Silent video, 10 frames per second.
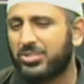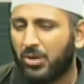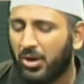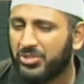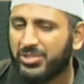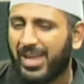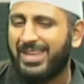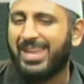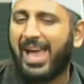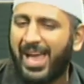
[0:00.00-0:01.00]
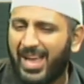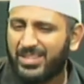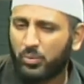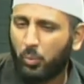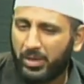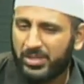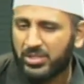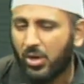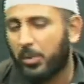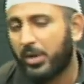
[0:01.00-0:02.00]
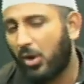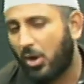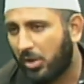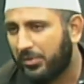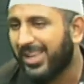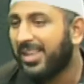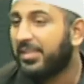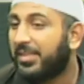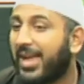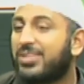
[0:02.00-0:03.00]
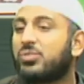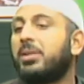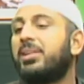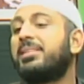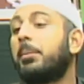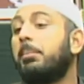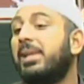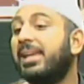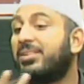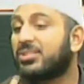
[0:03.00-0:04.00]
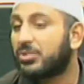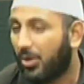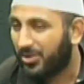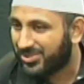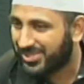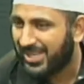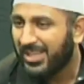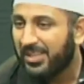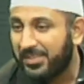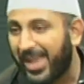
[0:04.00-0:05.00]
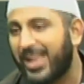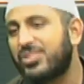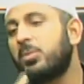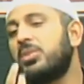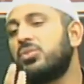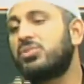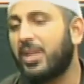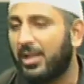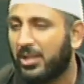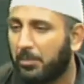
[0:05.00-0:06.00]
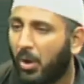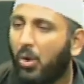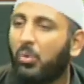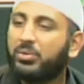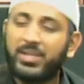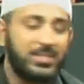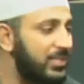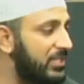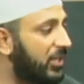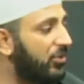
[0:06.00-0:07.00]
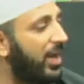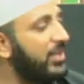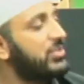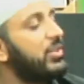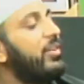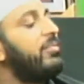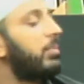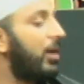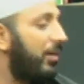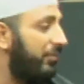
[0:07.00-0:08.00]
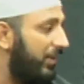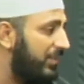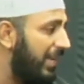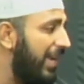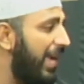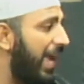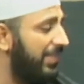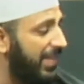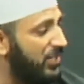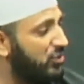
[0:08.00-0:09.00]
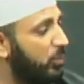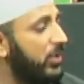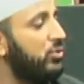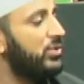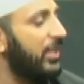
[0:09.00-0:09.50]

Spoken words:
starts and asks what is going on, that's when the tabligh starts. That's when you tell them, oh, this is the grandson of Prophet. And that's when you